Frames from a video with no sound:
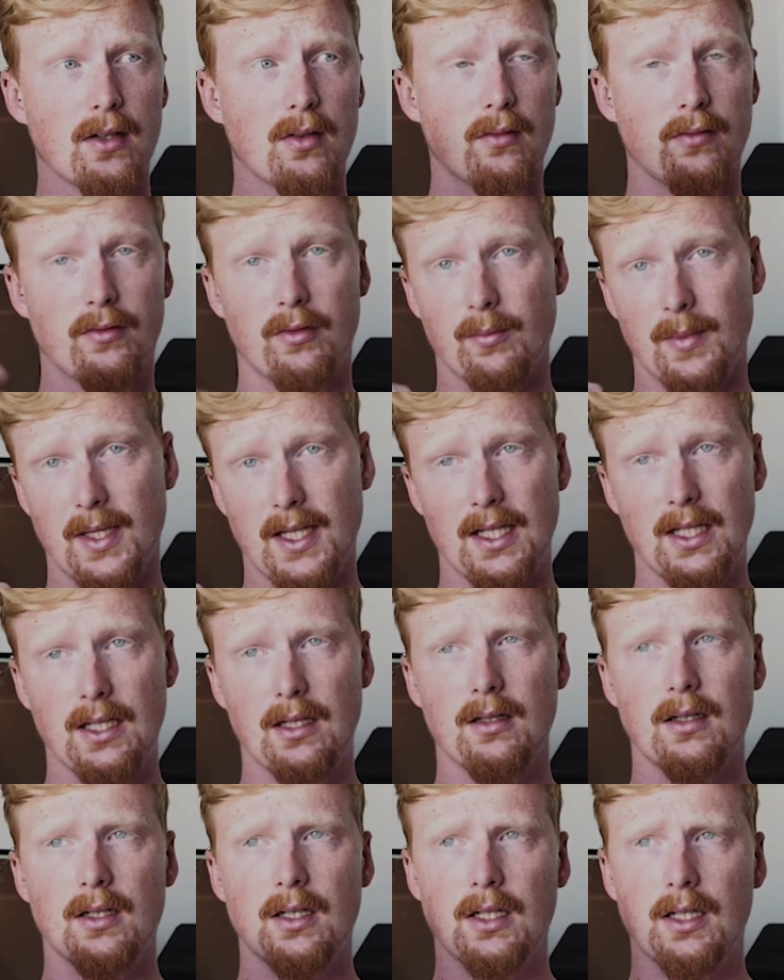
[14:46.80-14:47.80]
for me.
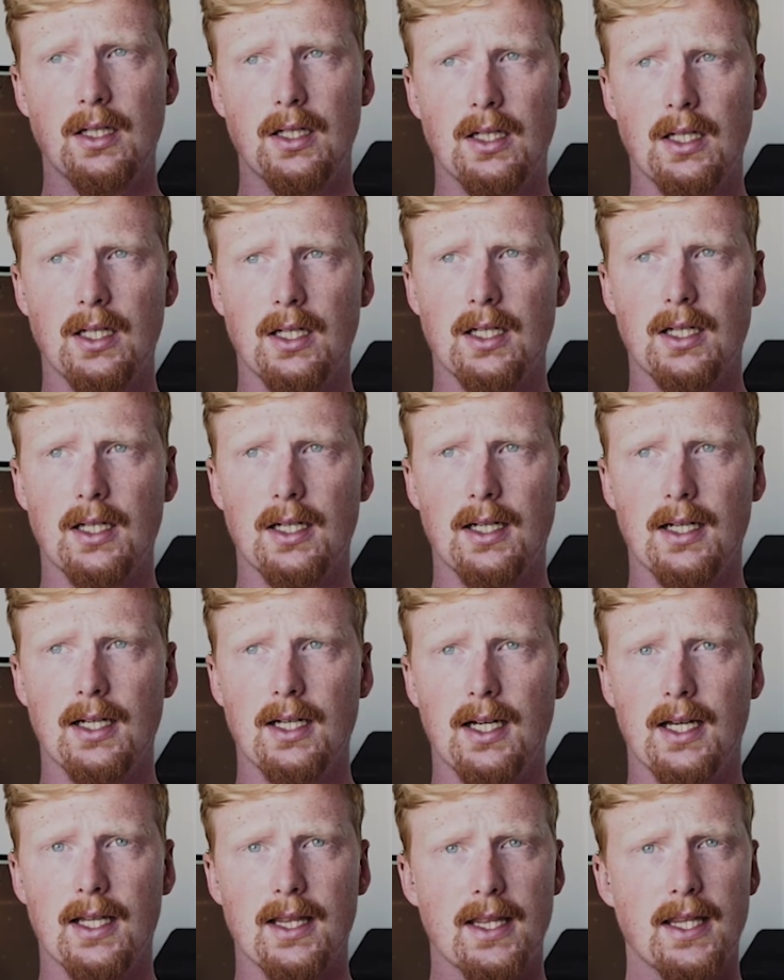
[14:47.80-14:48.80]

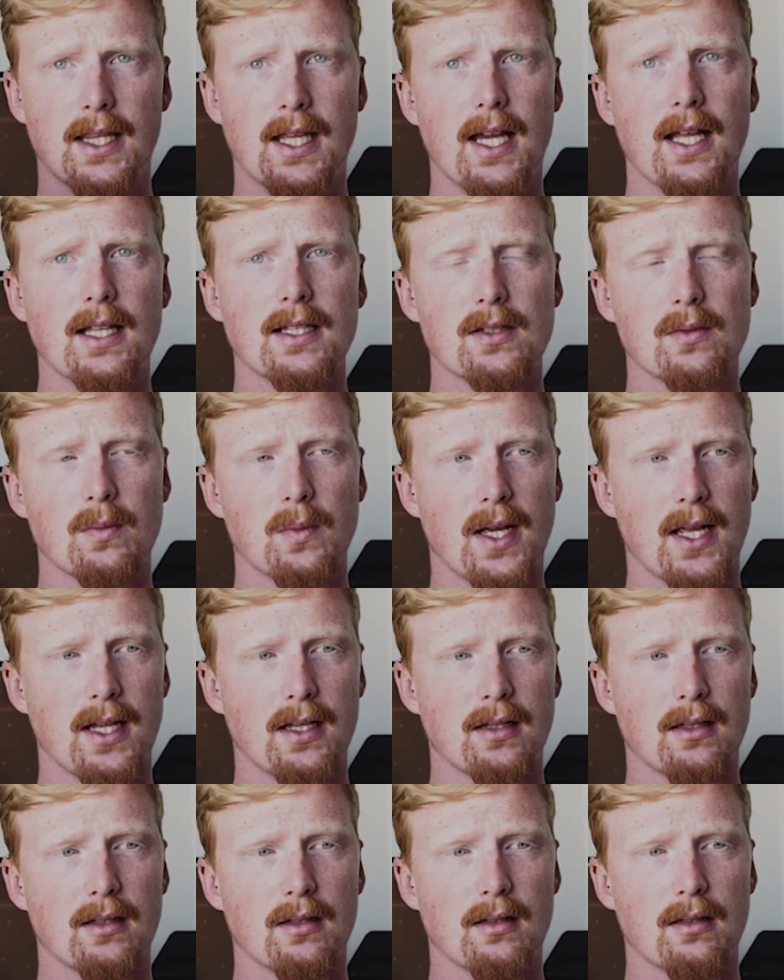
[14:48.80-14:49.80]
And that's
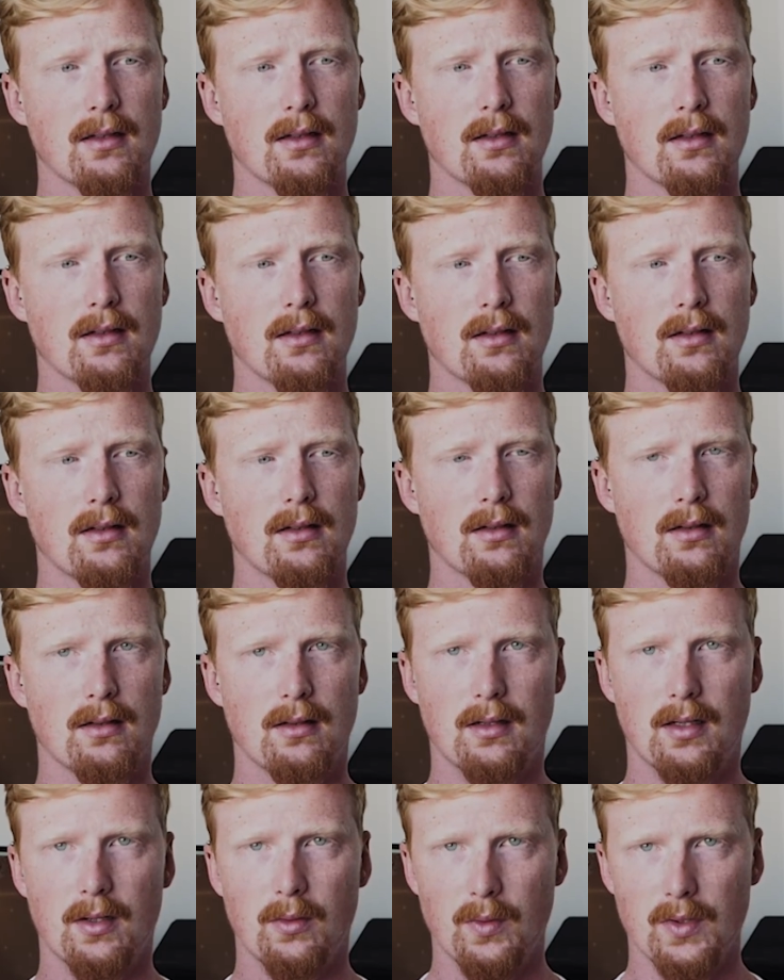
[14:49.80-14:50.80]
when
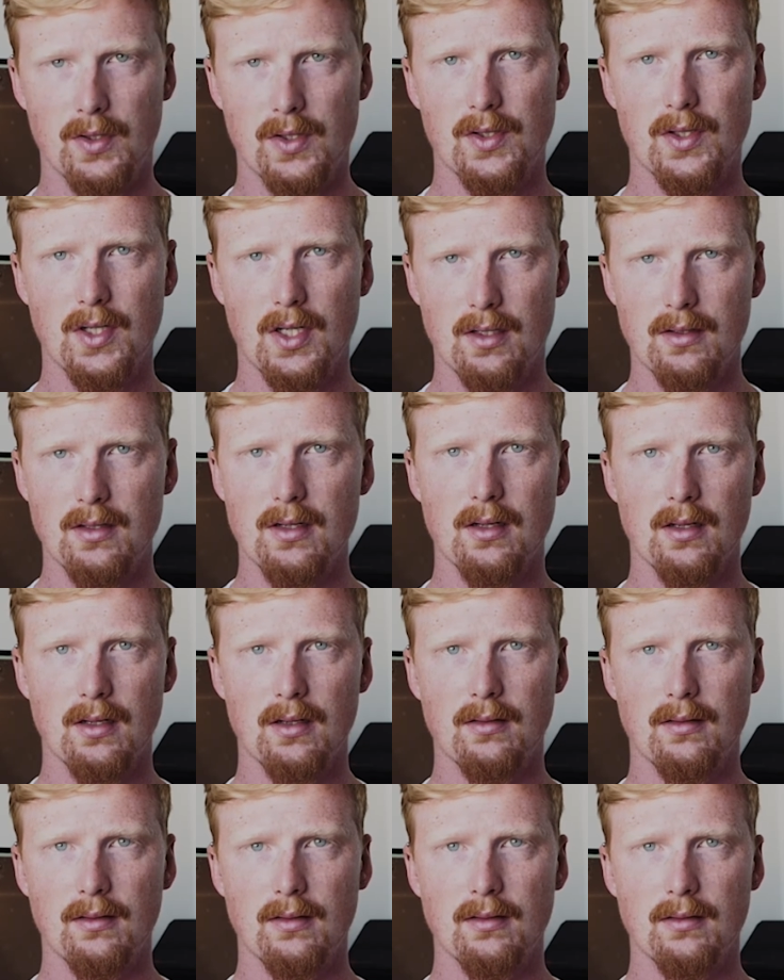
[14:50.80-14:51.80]
I would start
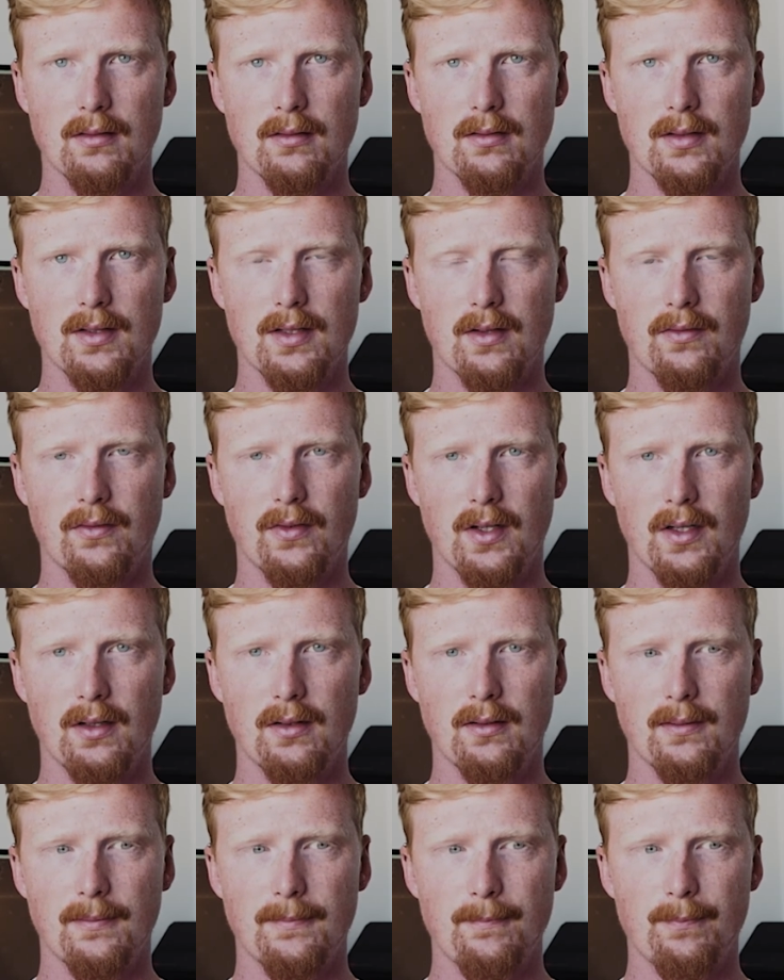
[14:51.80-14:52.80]
to suffer
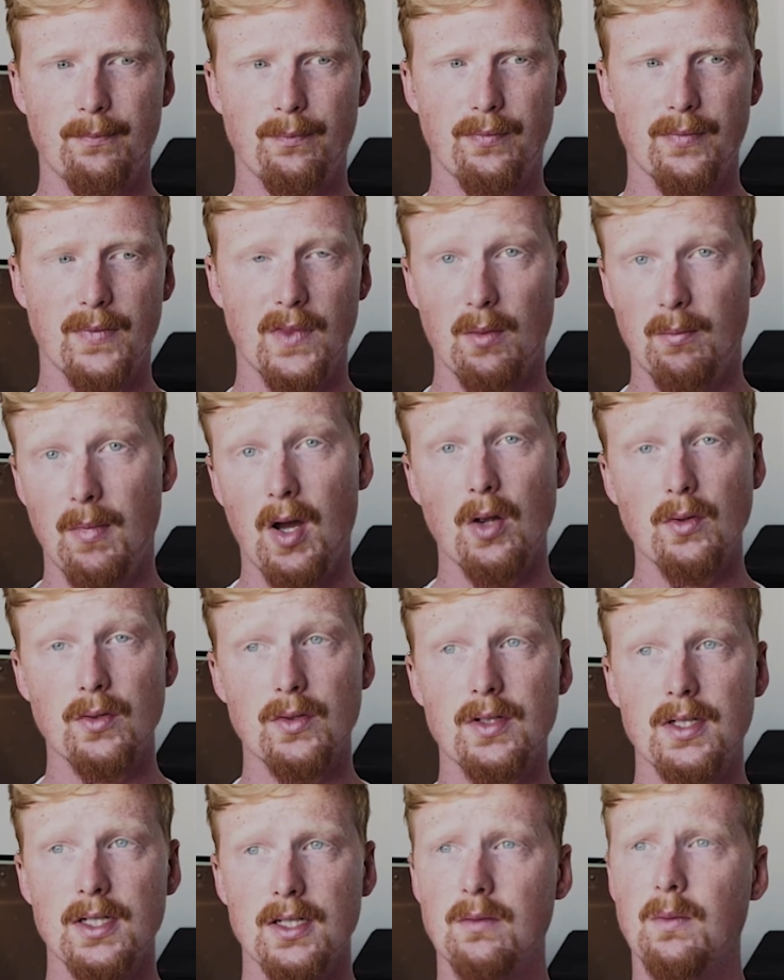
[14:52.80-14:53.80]
the
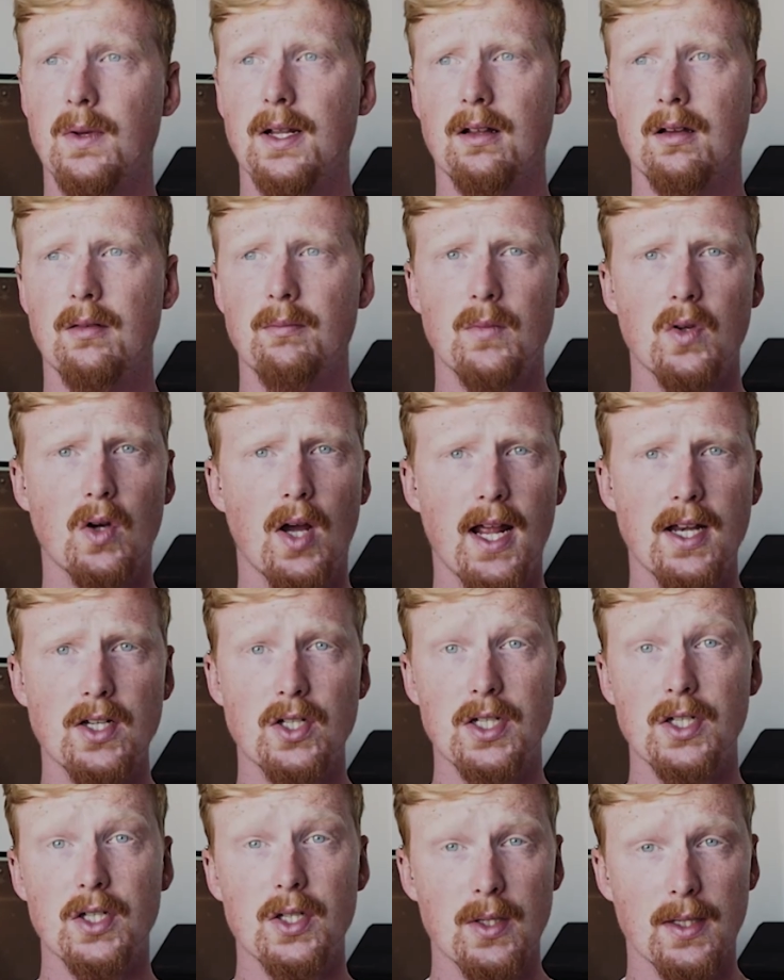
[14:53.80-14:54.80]
most, is when I'm not
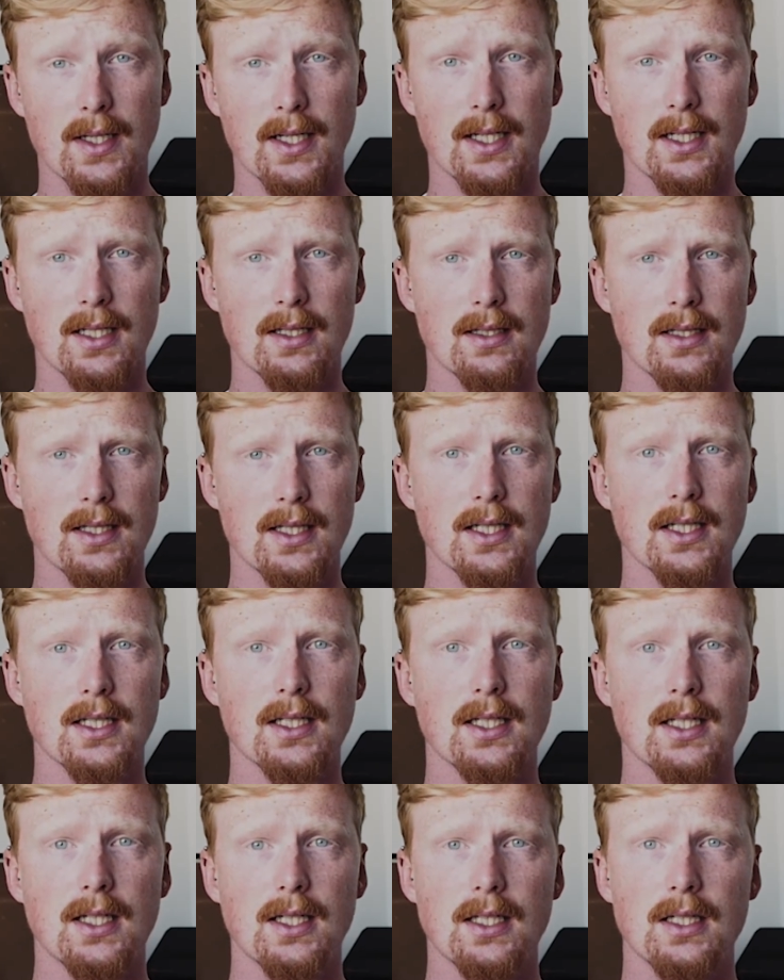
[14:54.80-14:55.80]
actually doing anything.
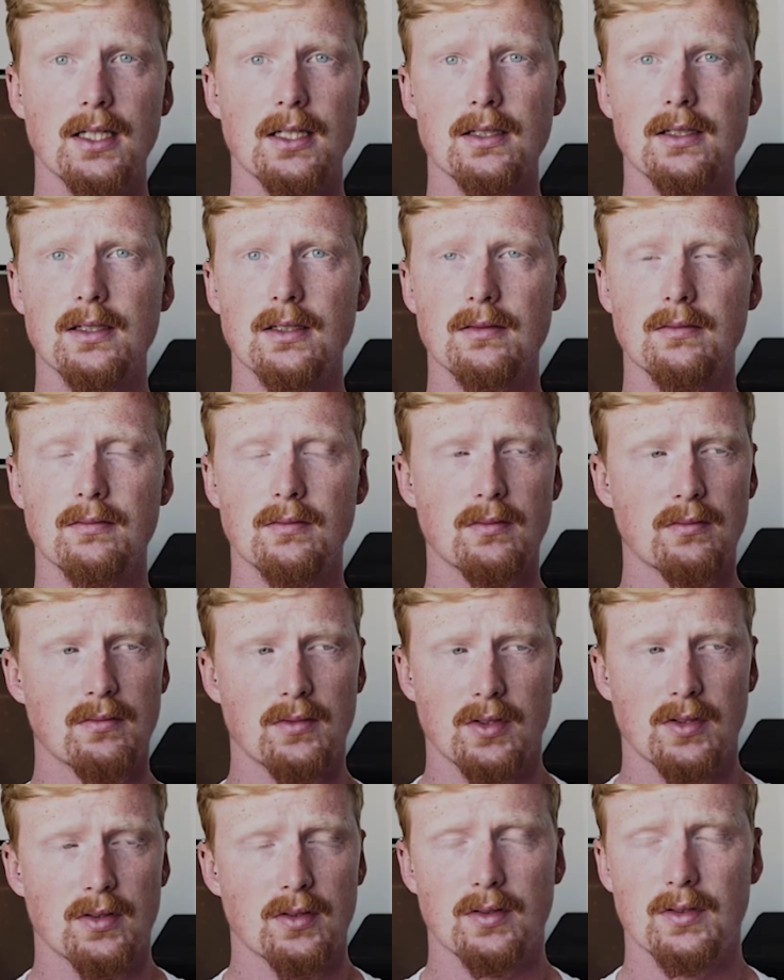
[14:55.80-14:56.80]
That's
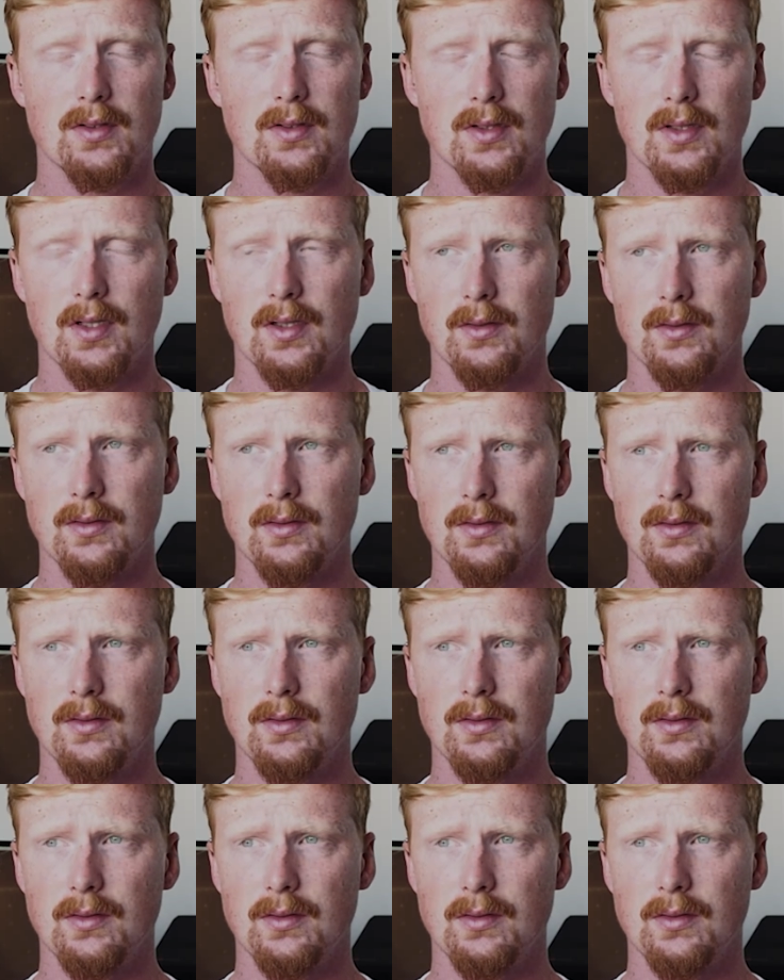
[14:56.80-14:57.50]
just so